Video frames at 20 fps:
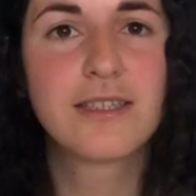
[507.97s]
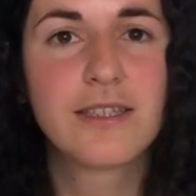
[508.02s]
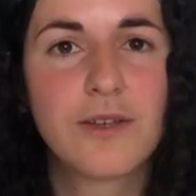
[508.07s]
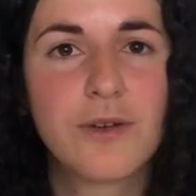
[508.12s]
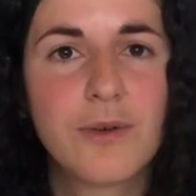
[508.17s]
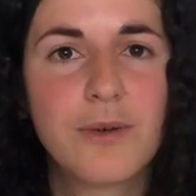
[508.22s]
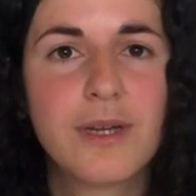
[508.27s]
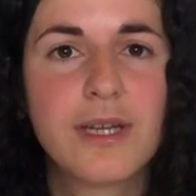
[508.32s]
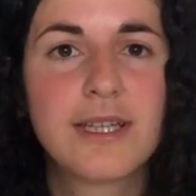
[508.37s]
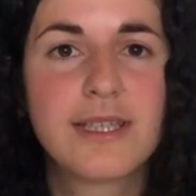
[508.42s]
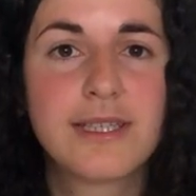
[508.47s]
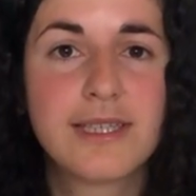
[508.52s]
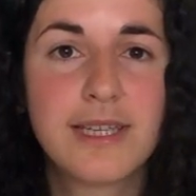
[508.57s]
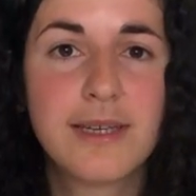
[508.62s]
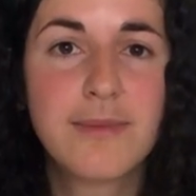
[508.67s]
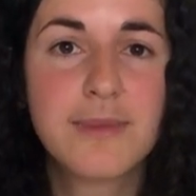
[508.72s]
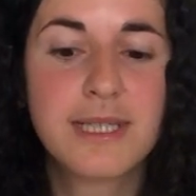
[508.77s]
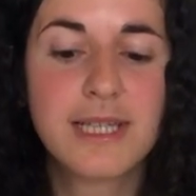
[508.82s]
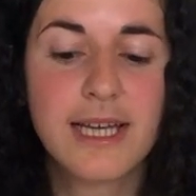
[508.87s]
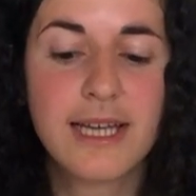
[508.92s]
So it
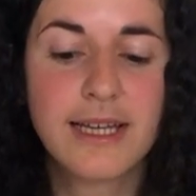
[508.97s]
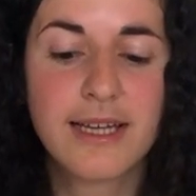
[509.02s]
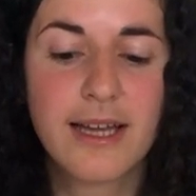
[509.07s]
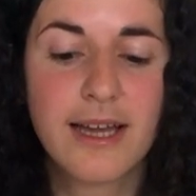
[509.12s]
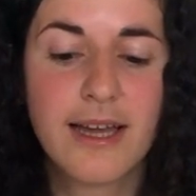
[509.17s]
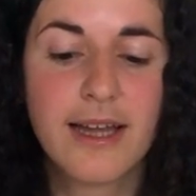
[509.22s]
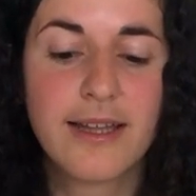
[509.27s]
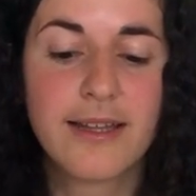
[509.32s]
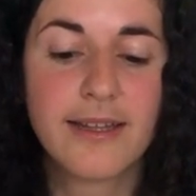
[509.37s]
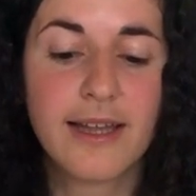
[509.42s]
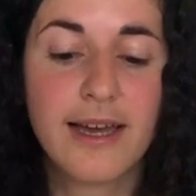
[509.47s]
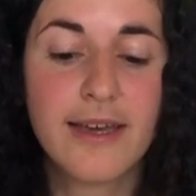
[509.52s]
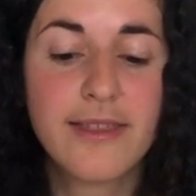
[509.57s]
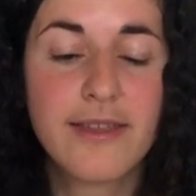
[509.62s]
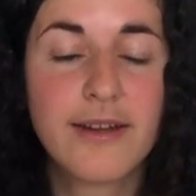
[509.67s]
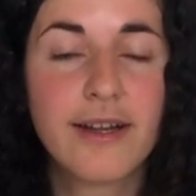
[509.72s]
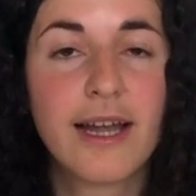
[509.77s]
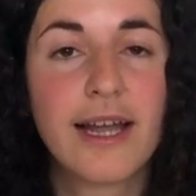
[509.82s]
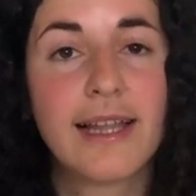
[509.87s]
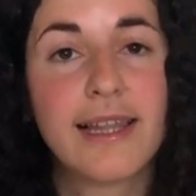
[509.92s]
seems like
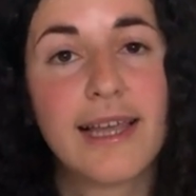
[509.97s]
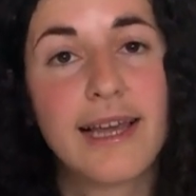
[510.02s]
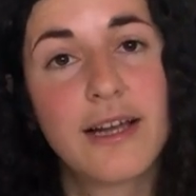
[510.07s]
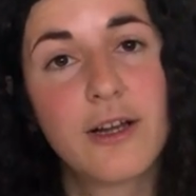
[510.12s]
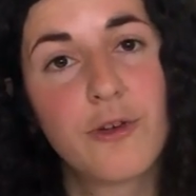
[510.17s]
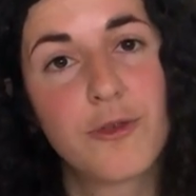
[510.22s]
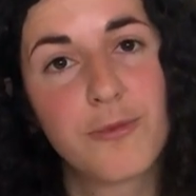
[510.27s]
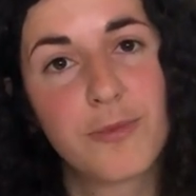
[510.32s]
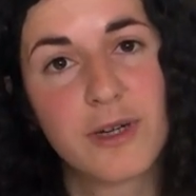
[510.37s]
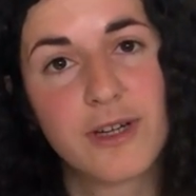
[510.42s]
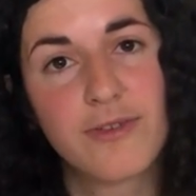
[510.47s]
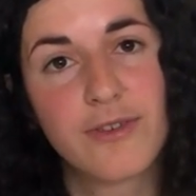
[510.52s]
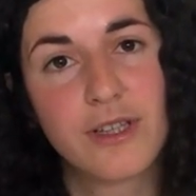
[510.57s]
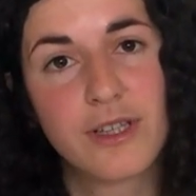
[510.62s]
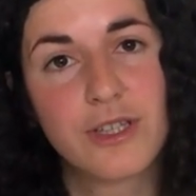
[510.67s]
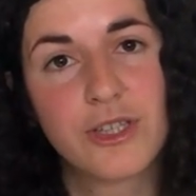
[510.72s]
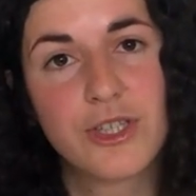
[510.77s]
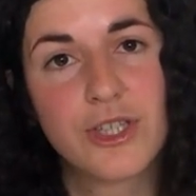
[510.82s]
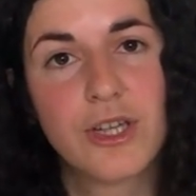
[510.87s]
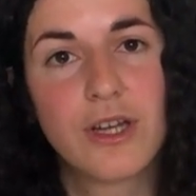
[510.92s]
neither a lack of
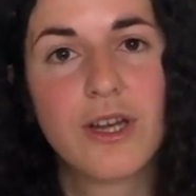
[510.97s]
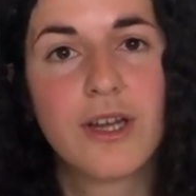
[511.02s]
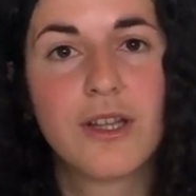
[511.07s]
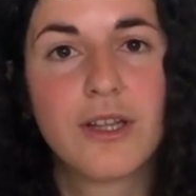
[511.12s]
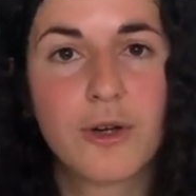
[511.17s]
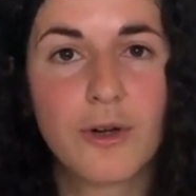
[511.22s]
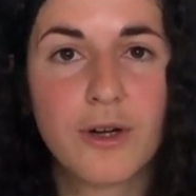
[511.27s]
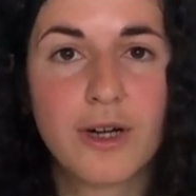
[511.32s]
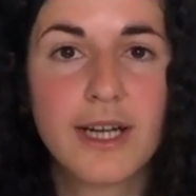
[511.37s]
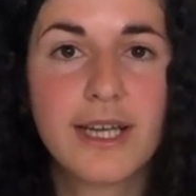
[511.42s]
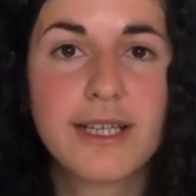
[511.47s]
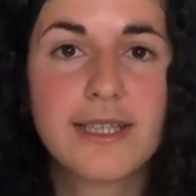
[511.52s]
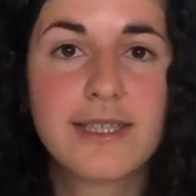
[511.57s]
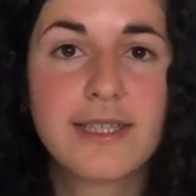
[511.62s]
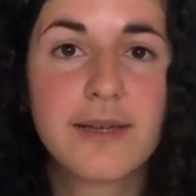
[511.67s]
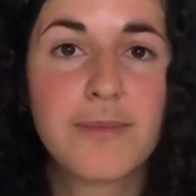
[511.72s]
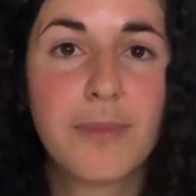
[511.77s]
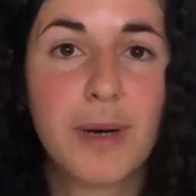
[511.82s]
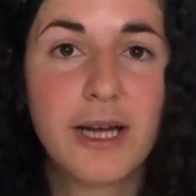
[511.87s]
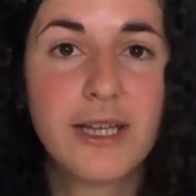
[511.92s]
privilege nor
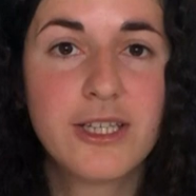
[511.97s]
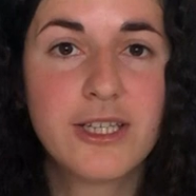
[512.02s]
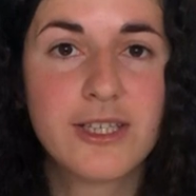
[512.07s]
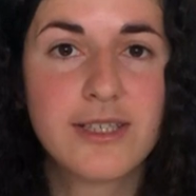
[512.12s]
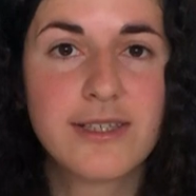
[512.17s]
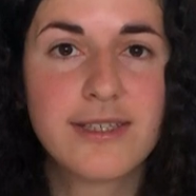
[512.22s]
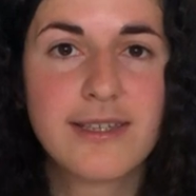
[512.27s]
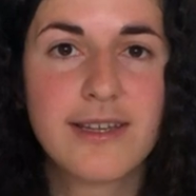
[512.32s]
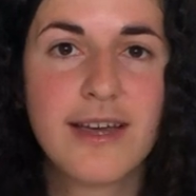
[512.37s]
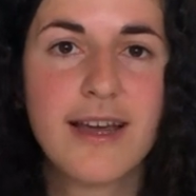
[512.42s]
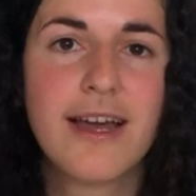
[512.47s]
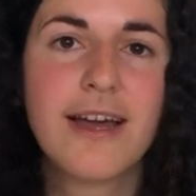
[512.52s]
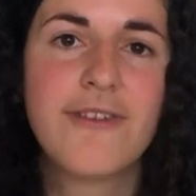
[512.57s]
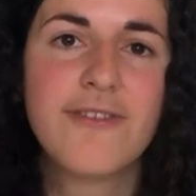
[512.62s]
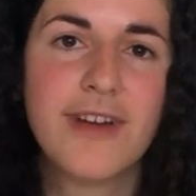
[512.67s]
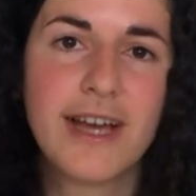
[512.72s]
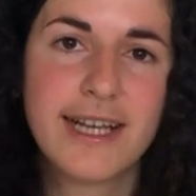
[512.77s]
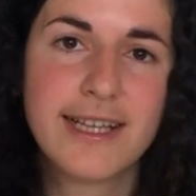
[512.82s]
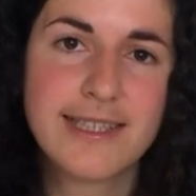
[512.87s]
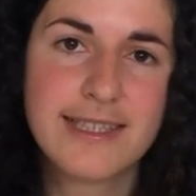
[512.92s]
its abundance
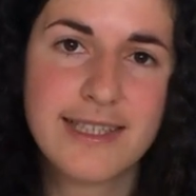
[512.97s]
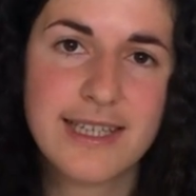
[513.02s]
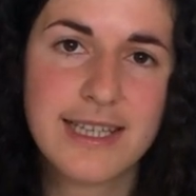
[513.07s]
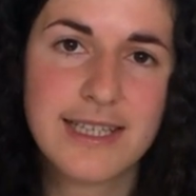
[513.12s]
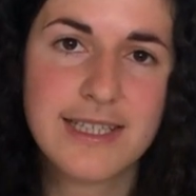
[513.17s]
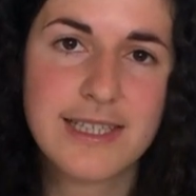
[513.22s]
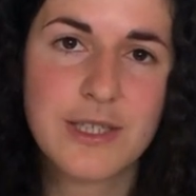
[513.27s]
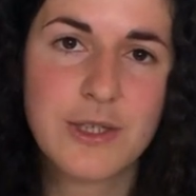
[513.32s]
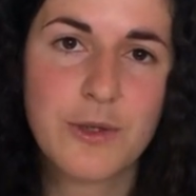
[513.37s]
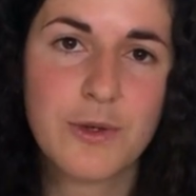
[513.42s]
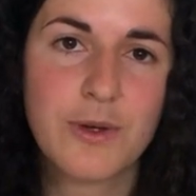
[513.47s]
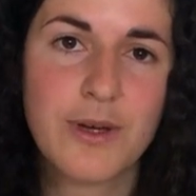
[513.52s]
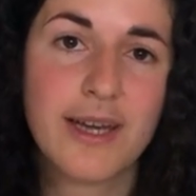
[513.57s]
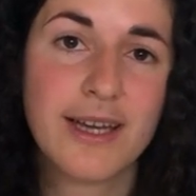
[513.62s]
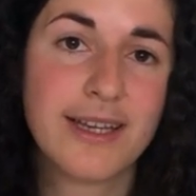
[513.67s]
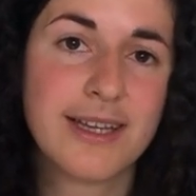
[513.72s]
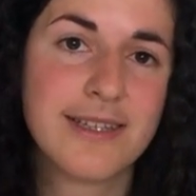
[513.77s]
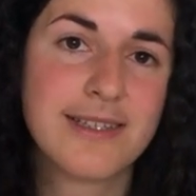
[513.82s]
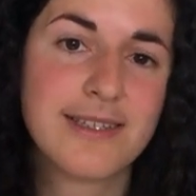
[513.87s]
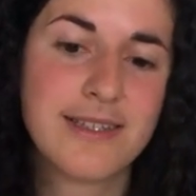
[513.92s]
vaccinates you
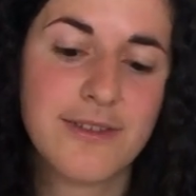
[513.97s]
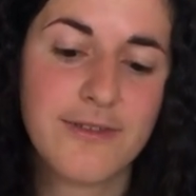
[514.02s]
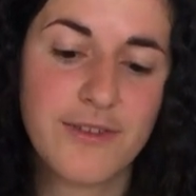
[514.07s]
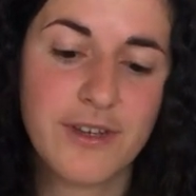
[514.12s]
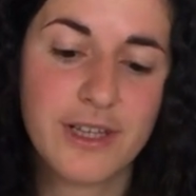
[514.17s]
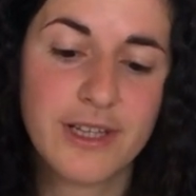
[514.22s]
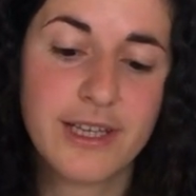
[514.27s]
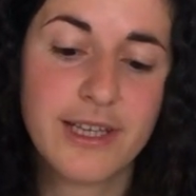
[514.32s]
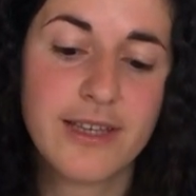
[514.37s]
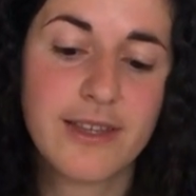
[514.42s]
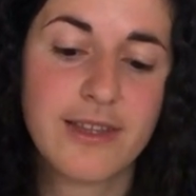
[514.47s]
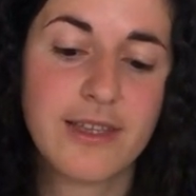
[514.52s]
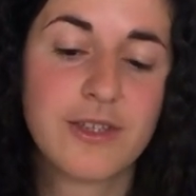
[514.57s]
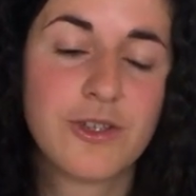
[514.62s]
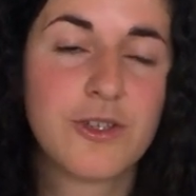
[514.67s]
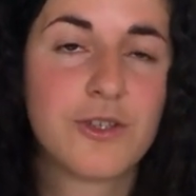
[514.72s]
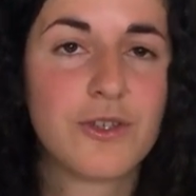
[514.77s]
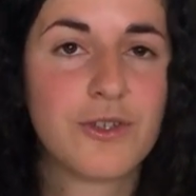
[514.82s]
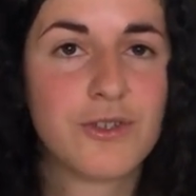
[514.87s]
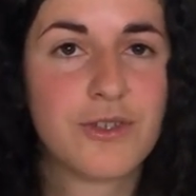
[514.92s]
against the feeling
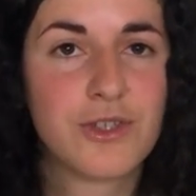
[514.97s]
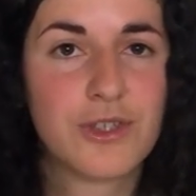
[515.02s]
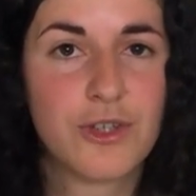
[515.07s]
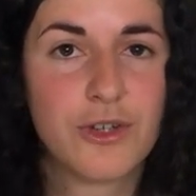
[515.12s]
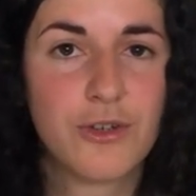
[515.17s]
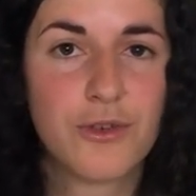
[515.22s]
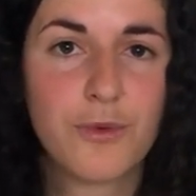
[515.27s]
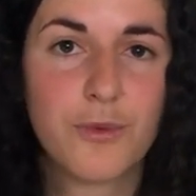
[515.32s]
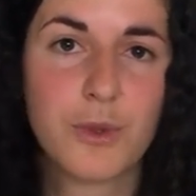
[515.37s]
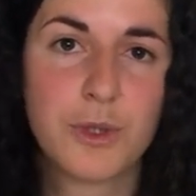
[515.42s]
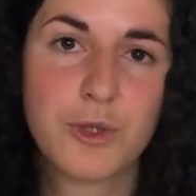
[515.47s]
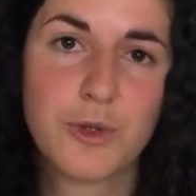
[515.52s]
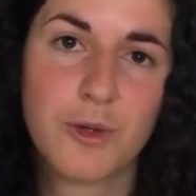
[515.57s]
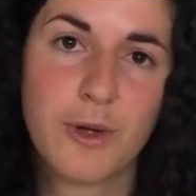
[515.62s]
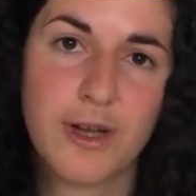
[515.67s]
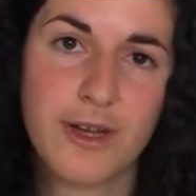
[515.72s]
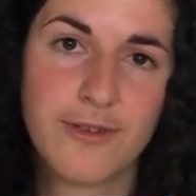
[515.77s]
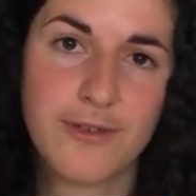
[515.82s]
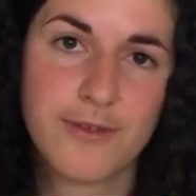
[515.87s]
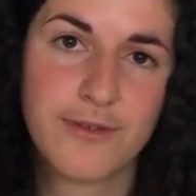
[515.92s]
that you don't deserve
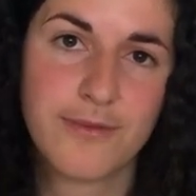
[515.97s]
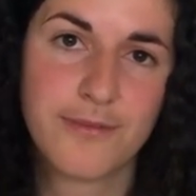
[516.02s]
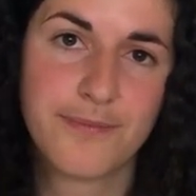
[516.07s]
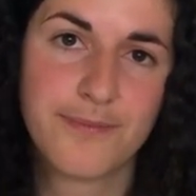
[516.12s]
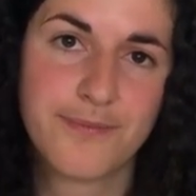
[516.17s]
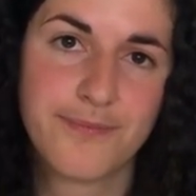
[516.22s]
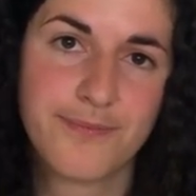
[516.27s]
what you have.